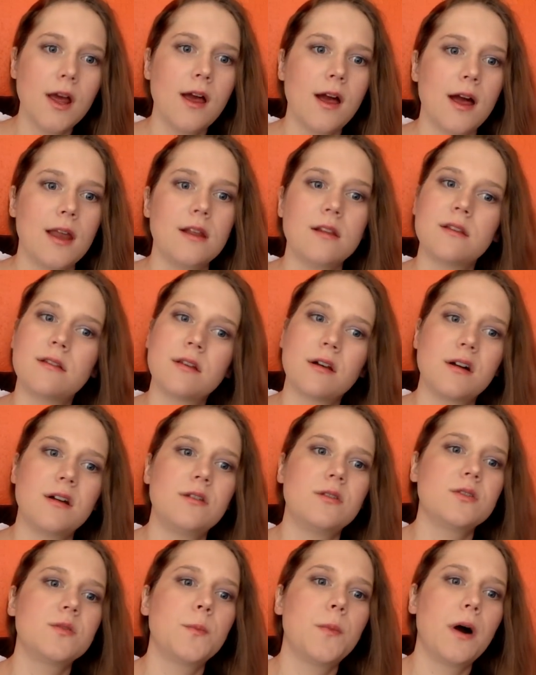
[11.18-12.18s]
and it's
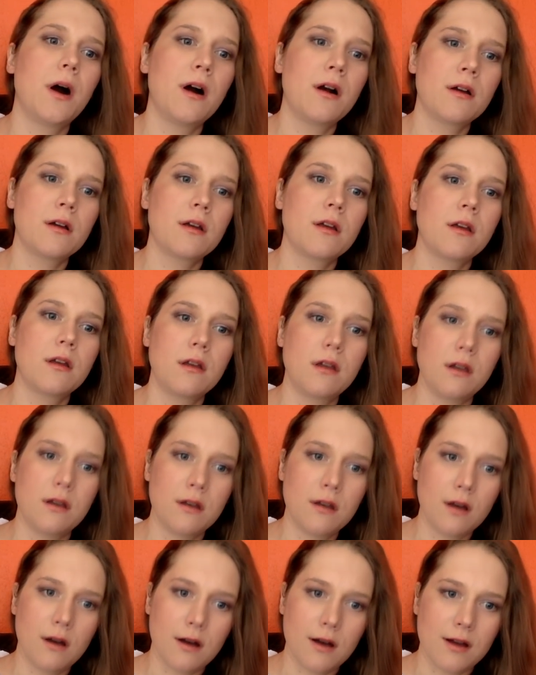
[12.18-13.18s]
titled Park
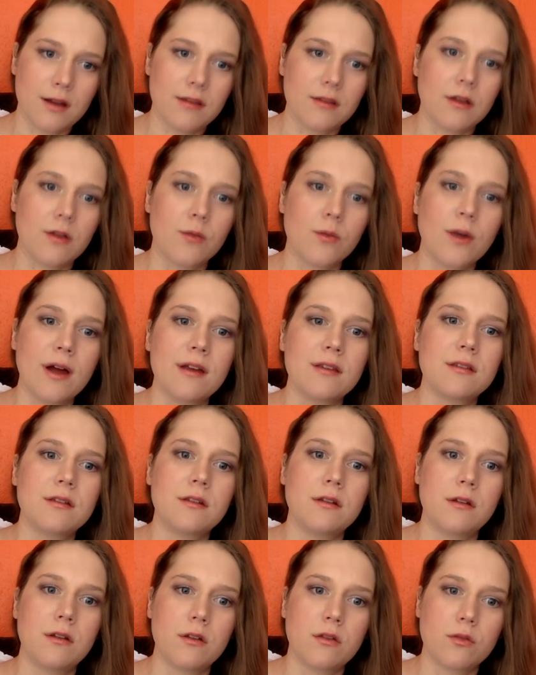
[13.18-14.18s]
Geun-hye's
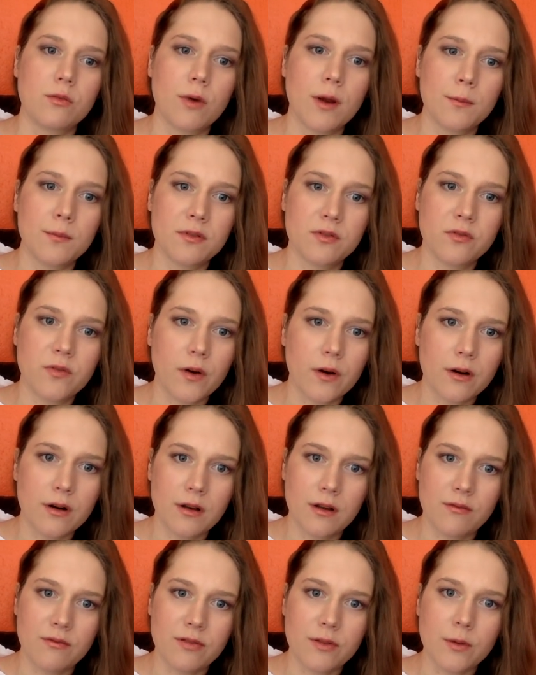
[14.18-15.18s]
Arrest Disrupts Foreign
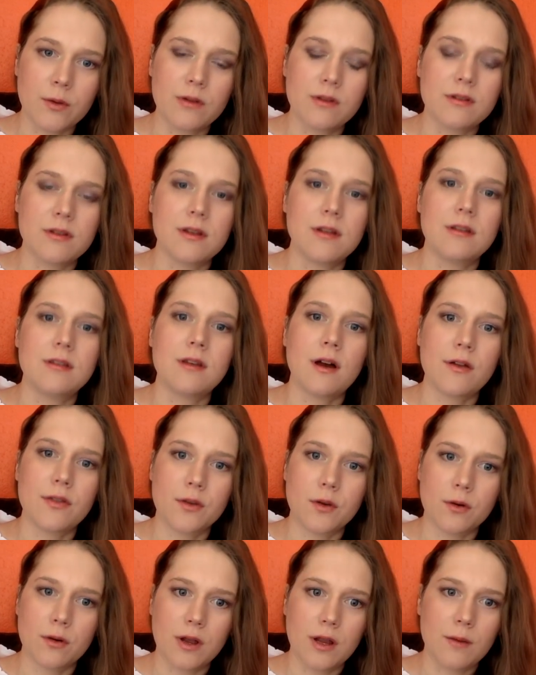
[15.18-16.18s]
Influence in South
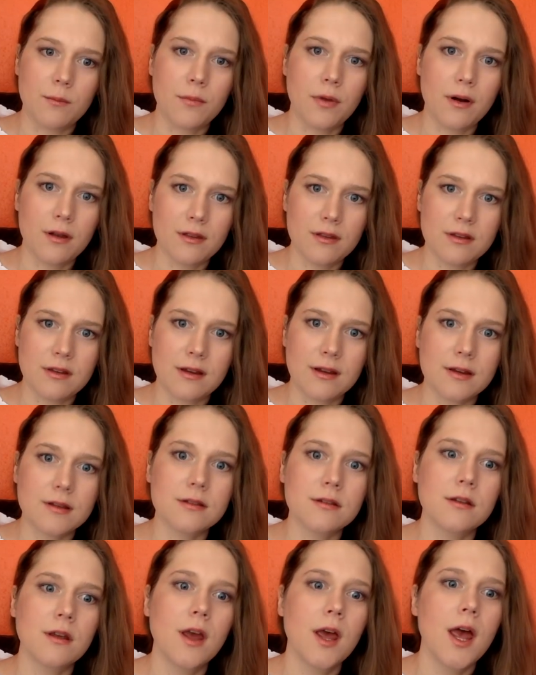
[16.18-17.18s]
Korean
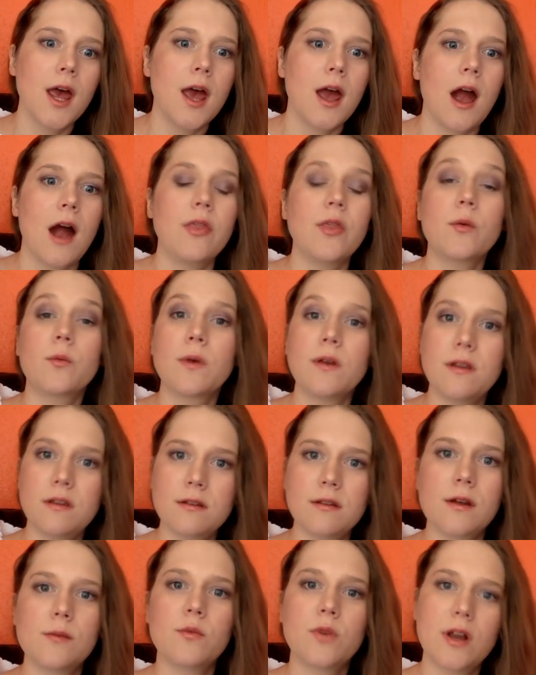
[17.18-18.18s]
Politics. And the
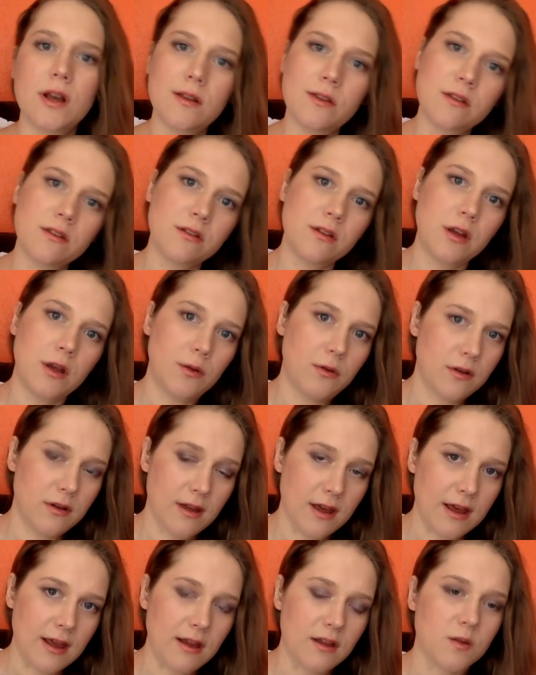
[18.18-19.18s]
reason I'm reading this to you
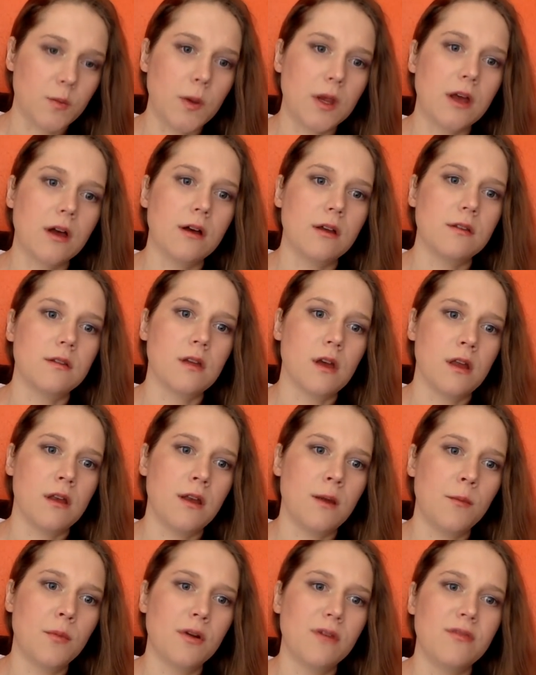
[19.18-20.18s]
today is because a
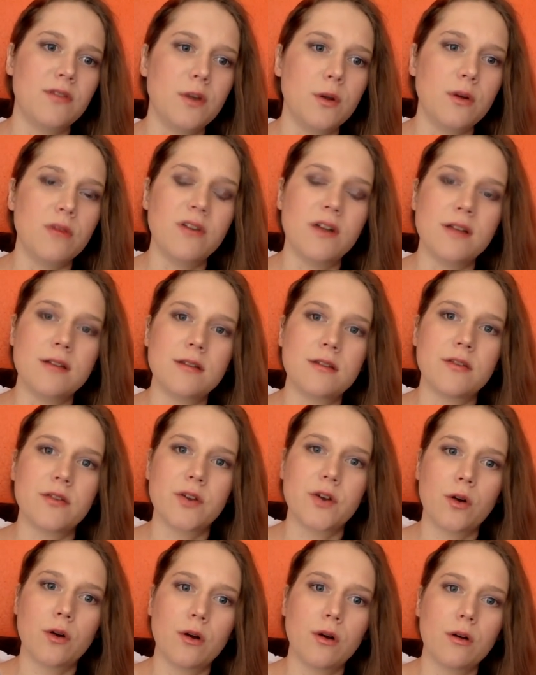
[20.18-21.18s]
number of new events have
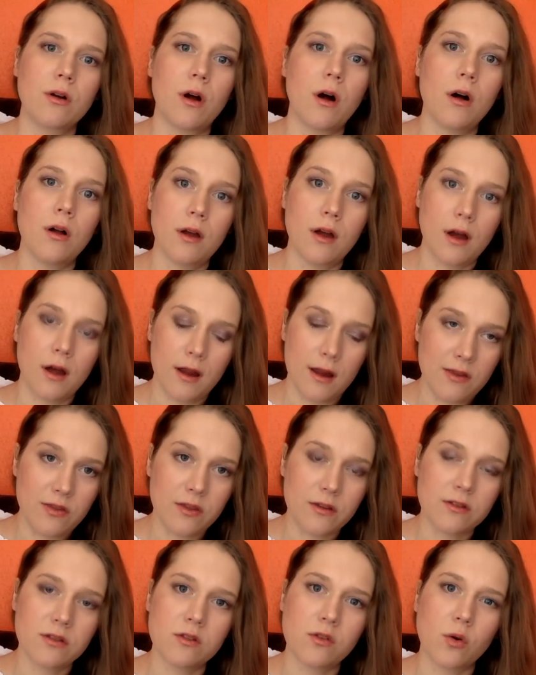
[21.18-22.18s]
occurred in
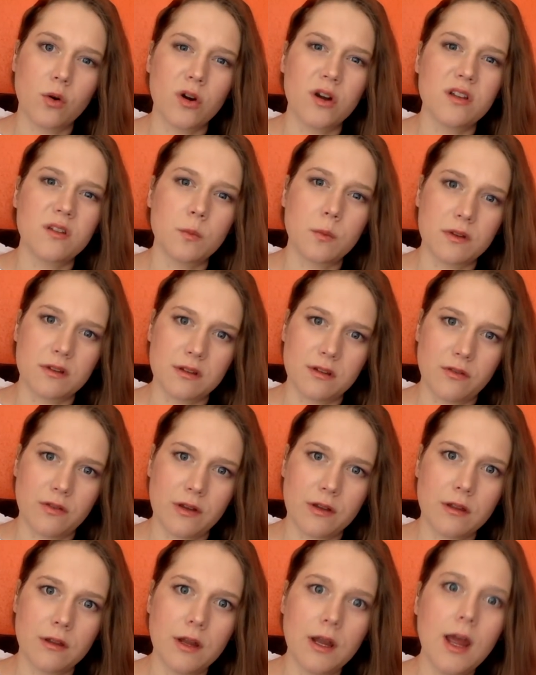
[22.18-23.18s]
this story
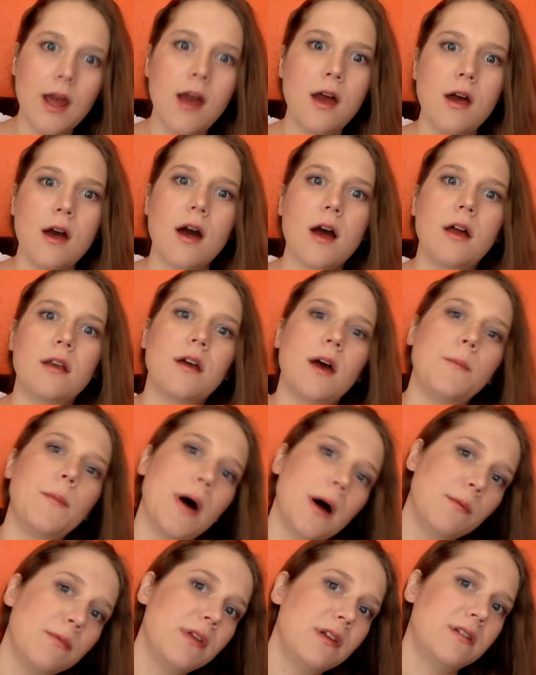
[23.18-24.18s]
specifically, and I
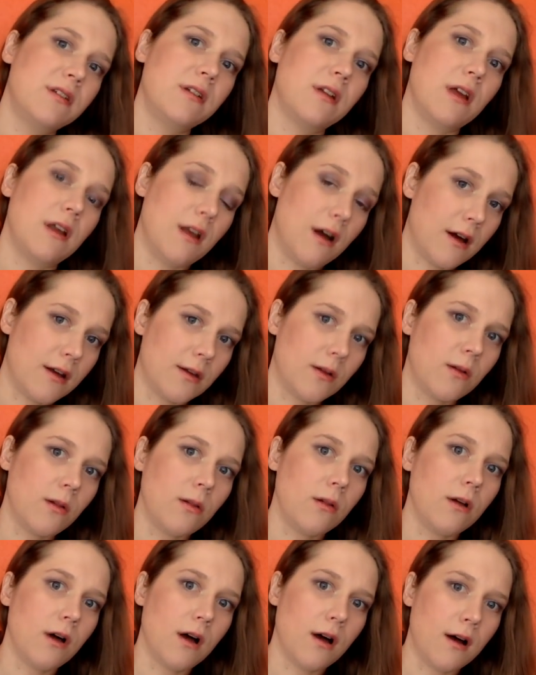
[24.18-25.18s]
published an
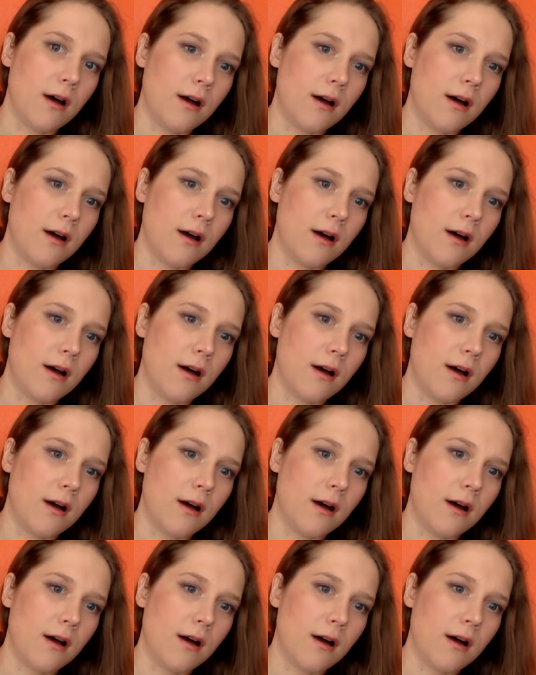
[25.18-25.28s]
article